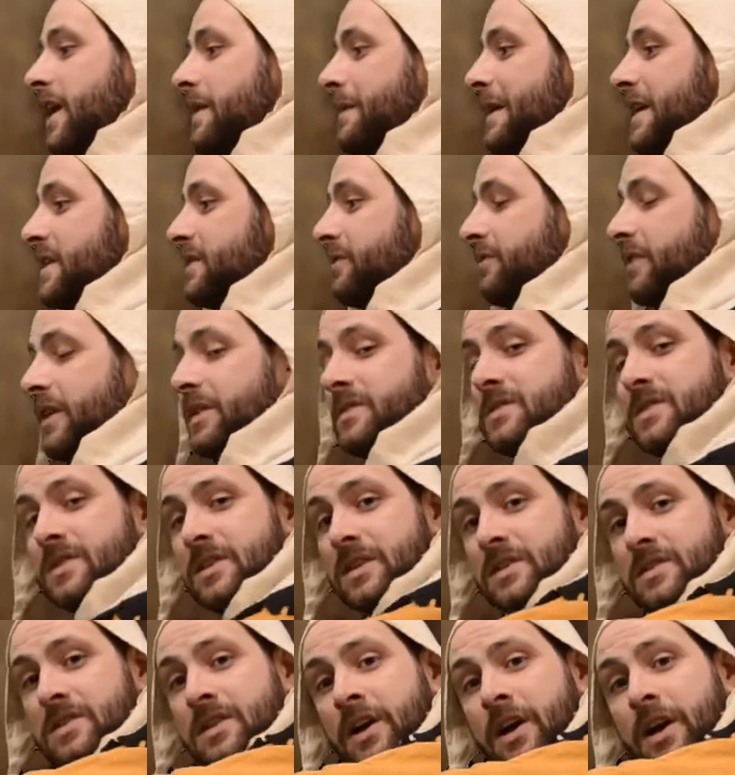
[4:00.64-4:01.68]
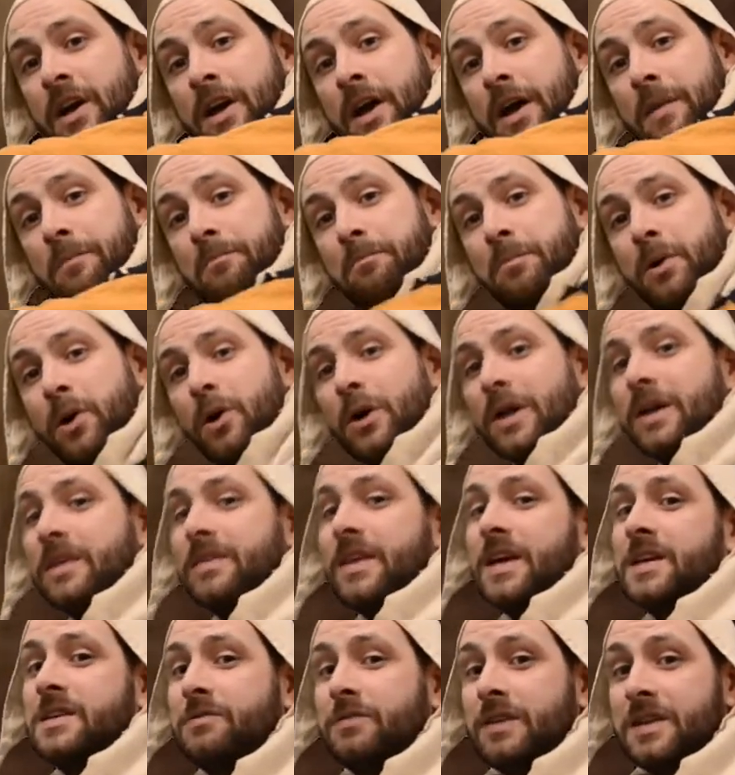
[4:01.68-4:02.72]
enemy defences and
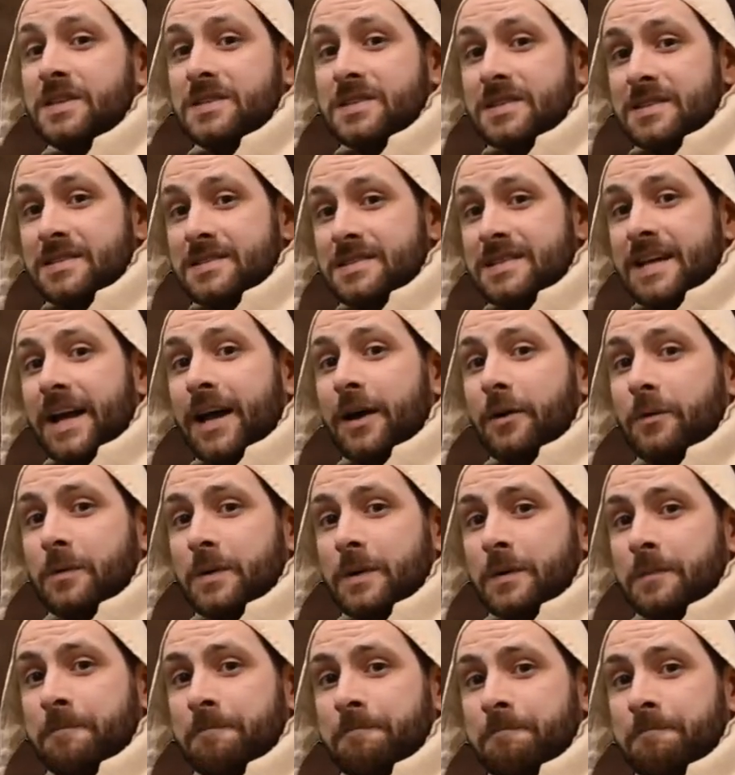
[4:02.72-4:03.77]
pulling their defences down.